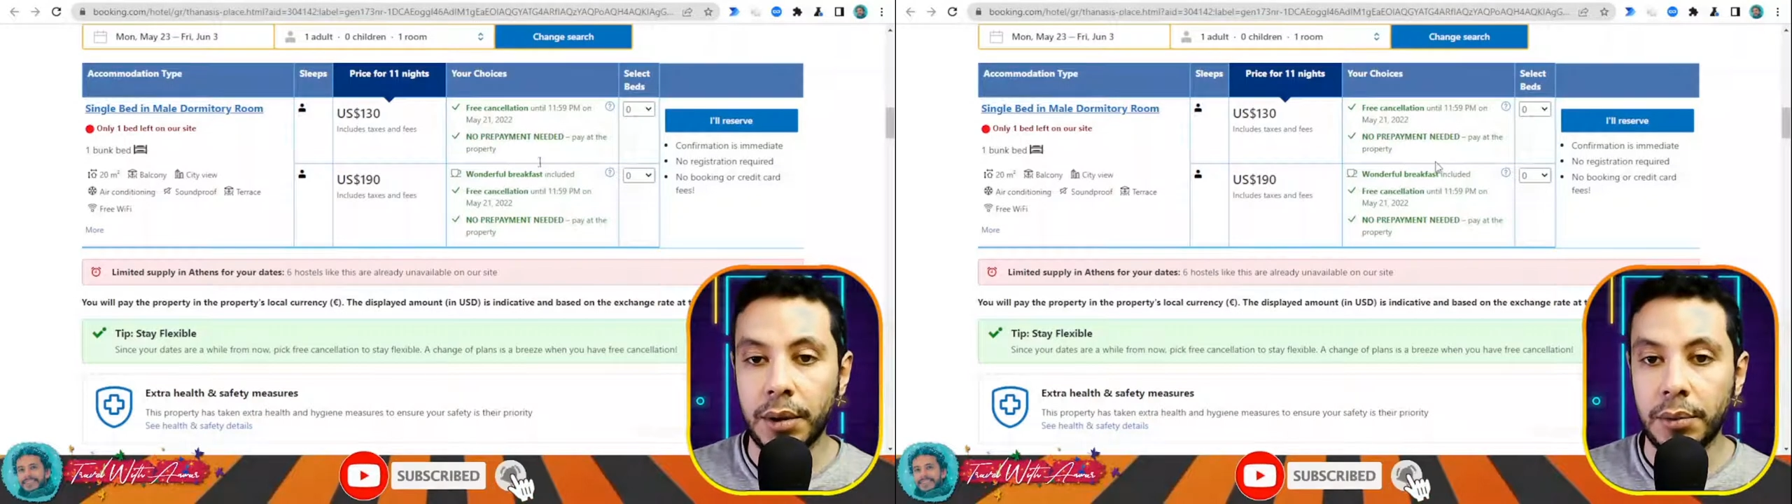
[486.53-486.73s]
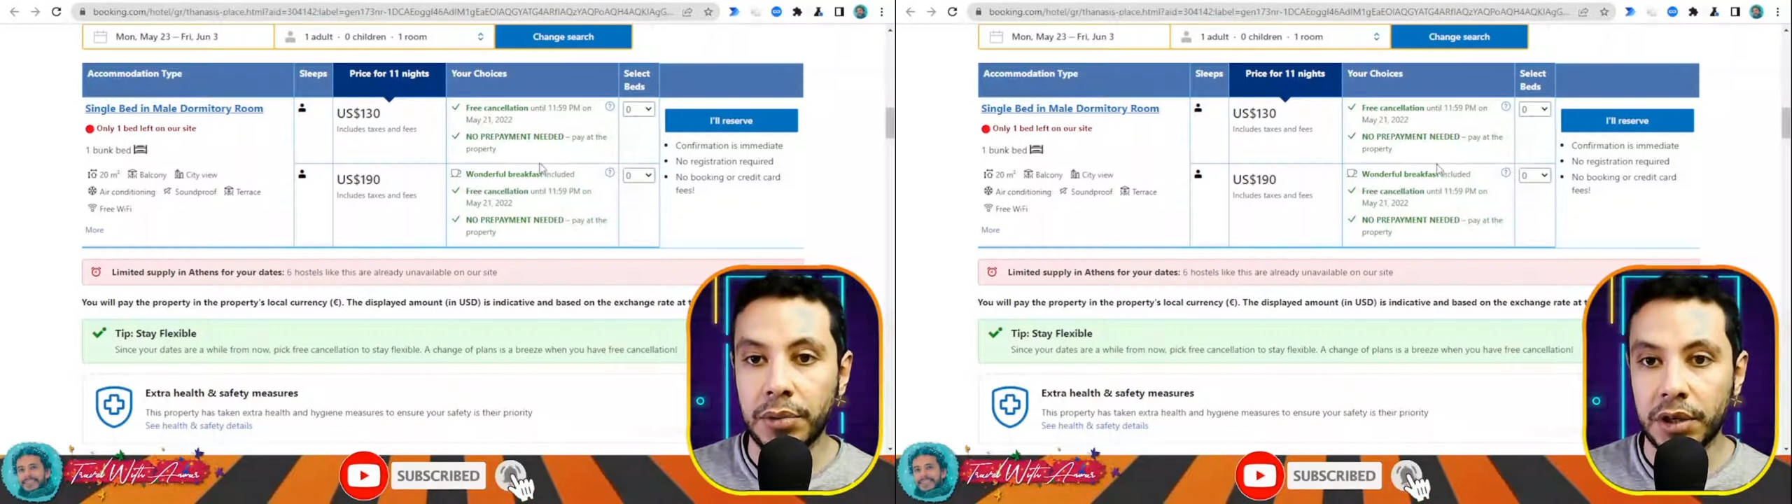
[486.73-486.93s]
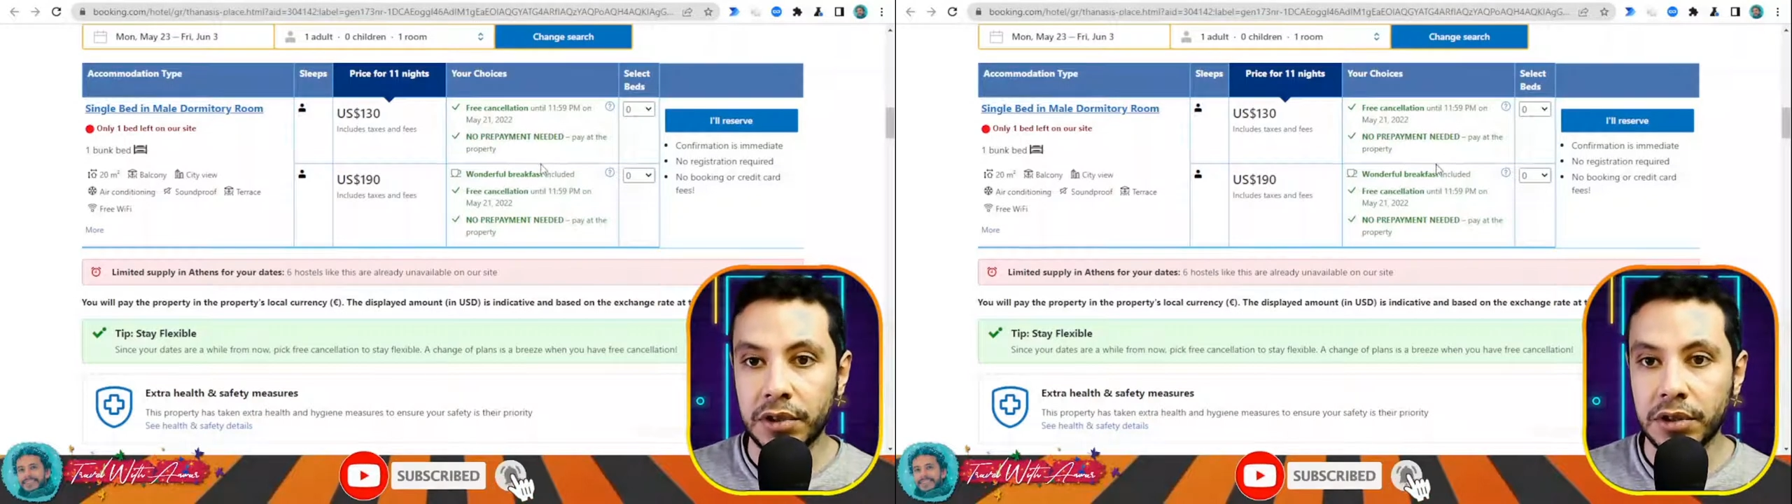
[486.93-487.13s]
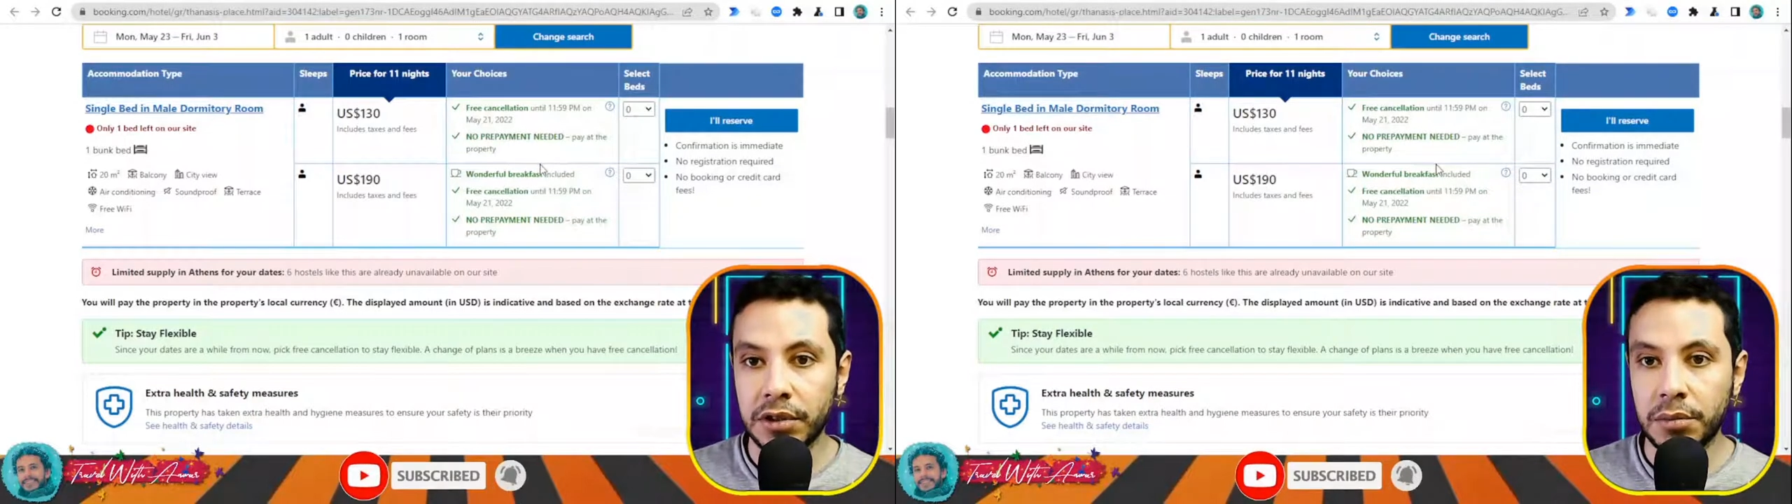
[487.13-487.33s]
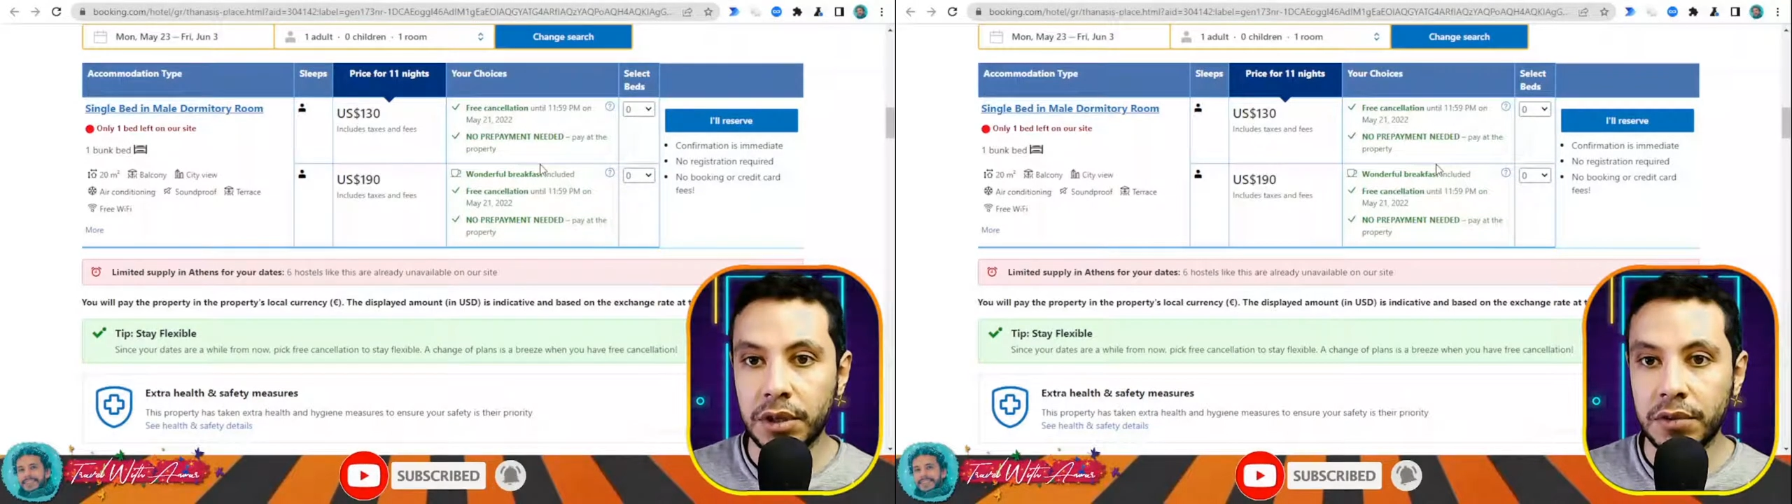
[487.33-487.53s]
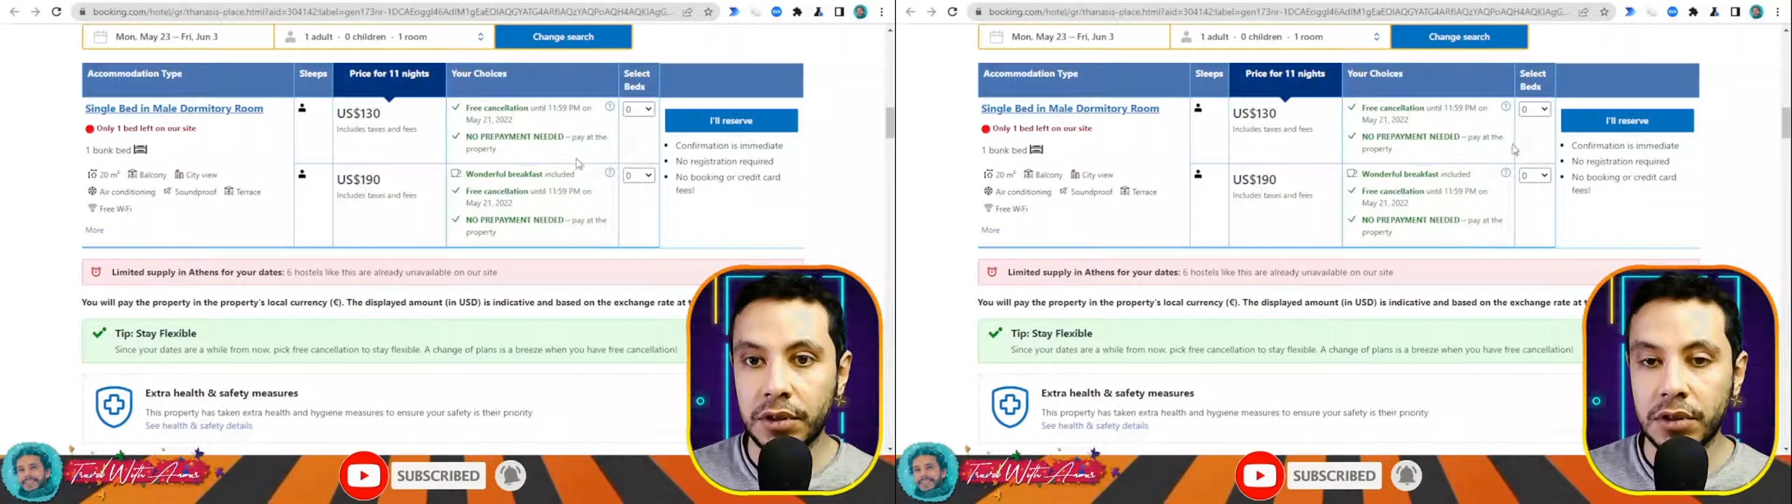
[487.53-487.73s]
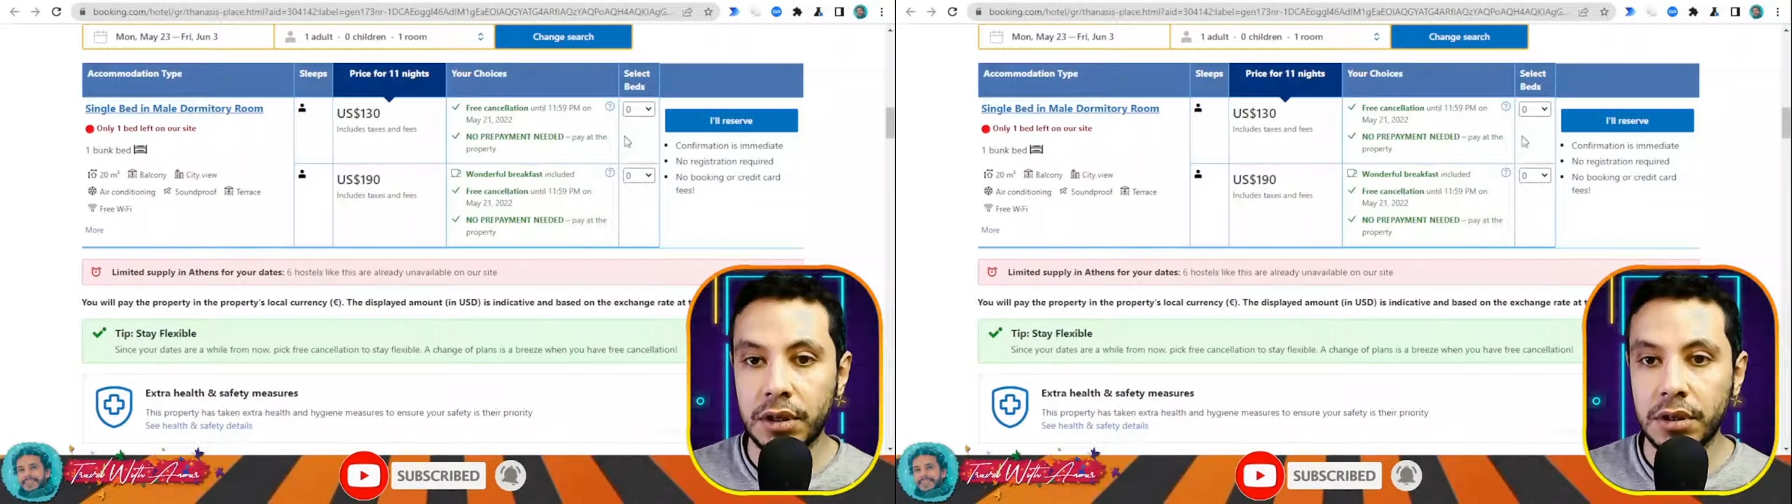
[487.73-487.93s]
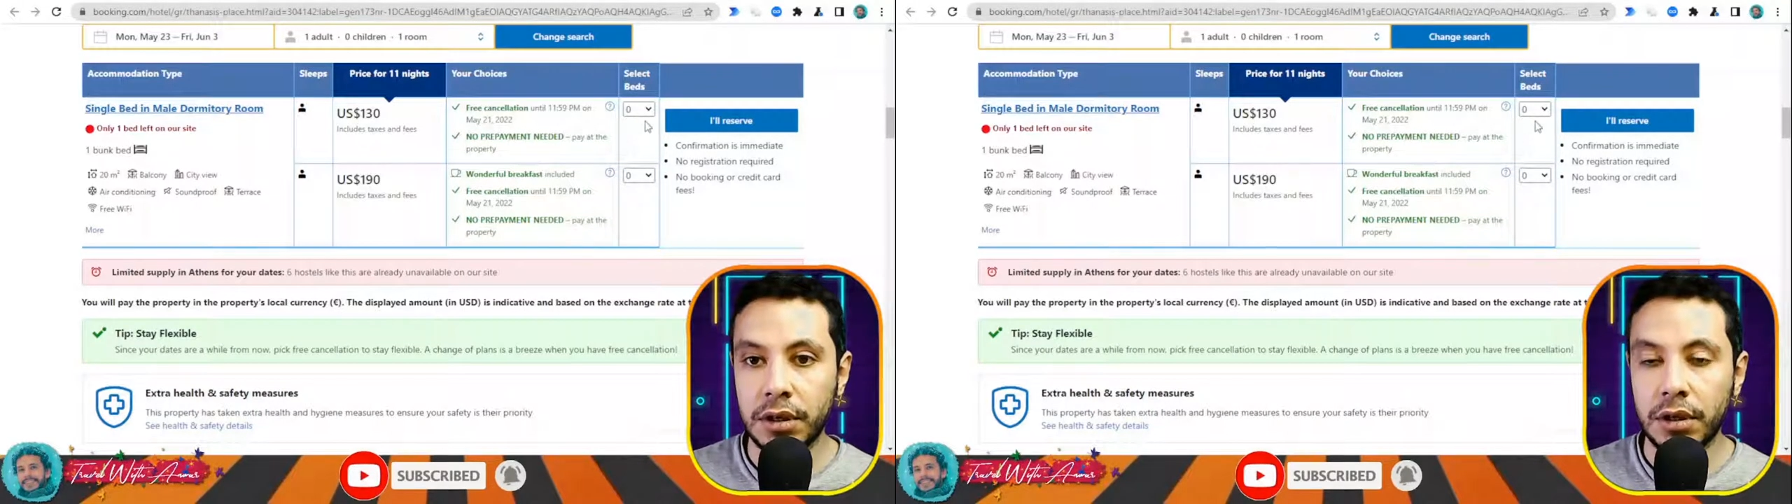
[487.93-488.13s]
breakfast
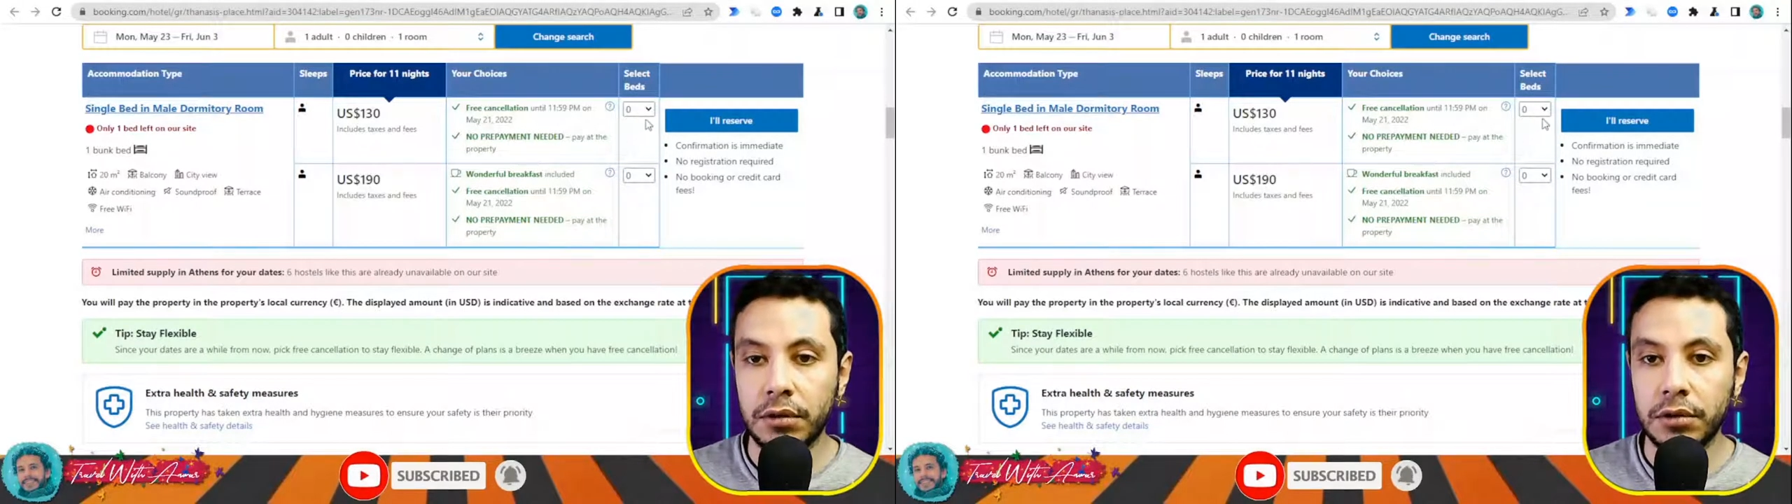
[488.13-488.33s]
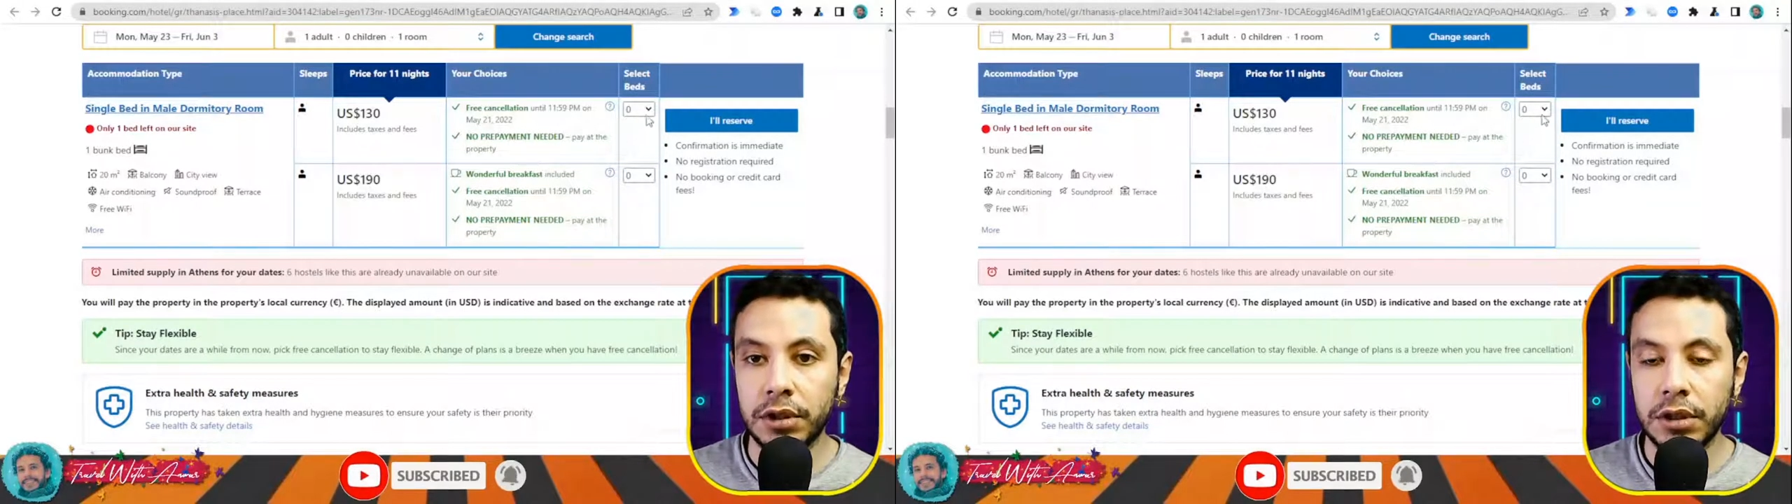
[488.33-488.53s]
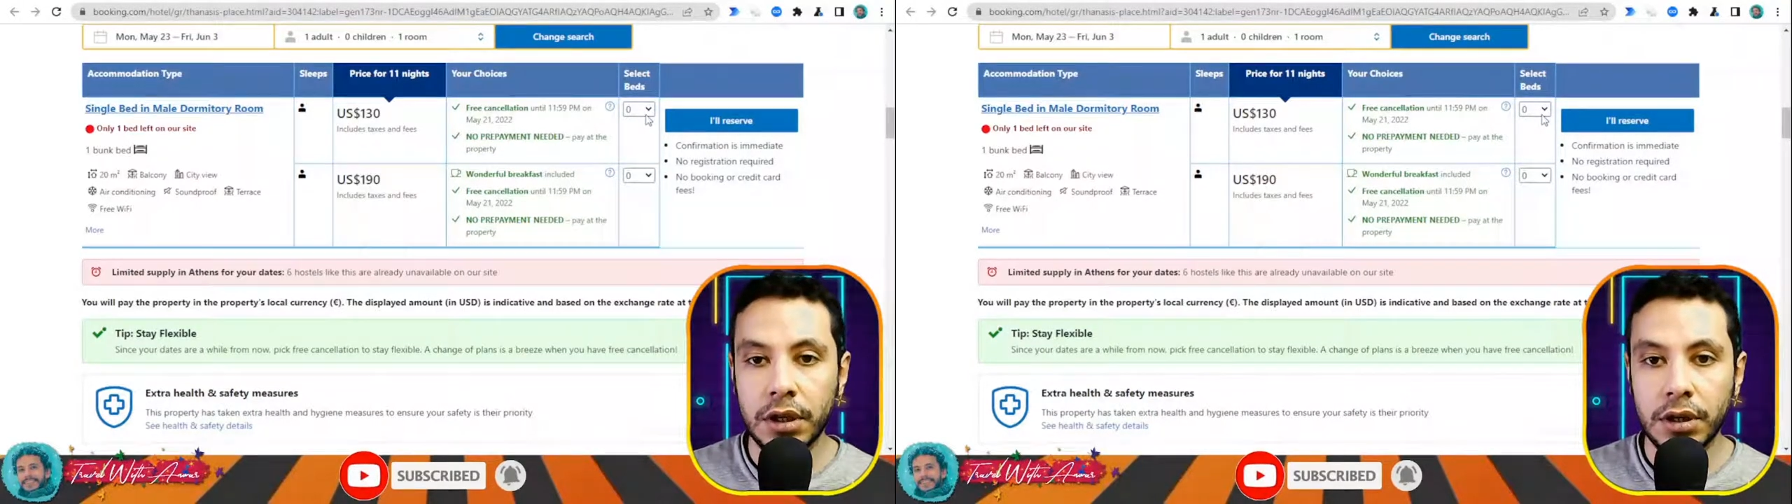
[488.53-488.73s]
is included.